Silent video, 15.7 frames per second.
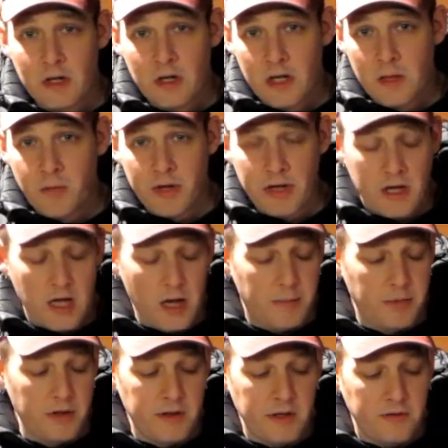You bring a
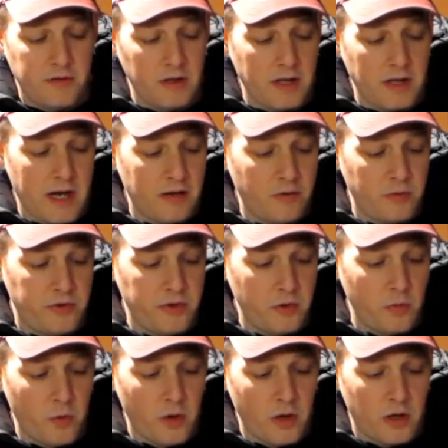couple of these little guys with you to
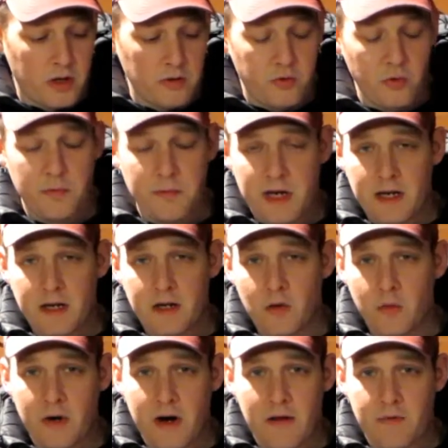work or to a meeting or
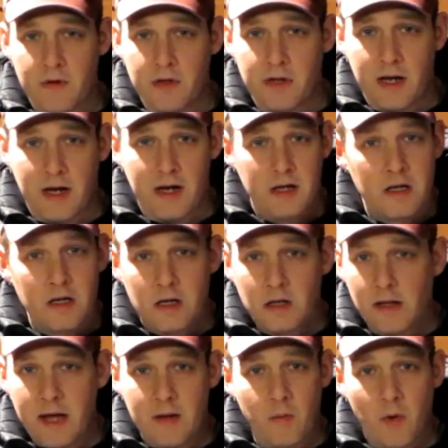wherever, you can
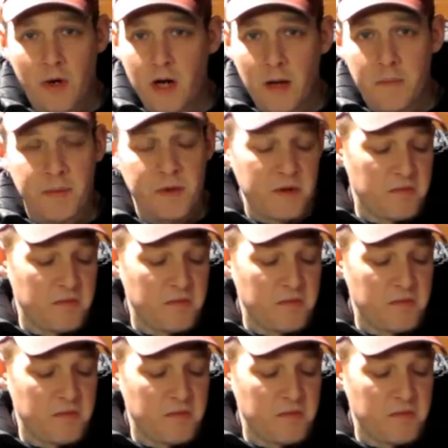light one up.